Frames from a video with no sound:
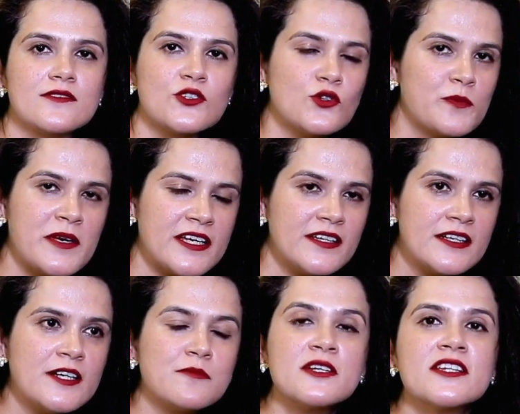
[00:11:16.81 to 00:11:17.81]
grew big.
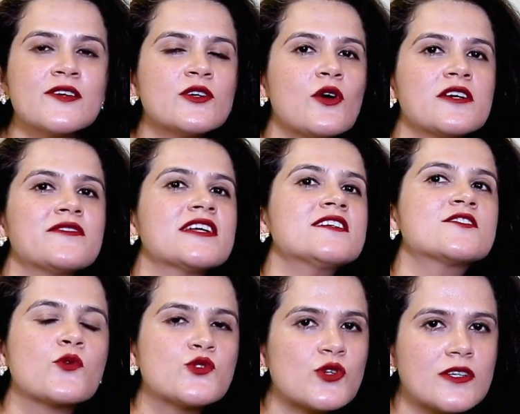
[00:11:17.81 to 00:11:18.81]
But they were not very
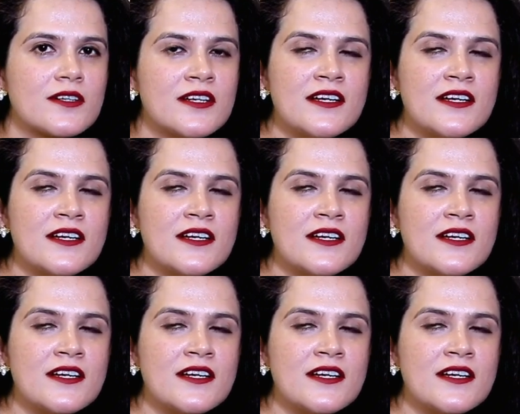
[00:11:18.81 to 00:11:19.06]
social.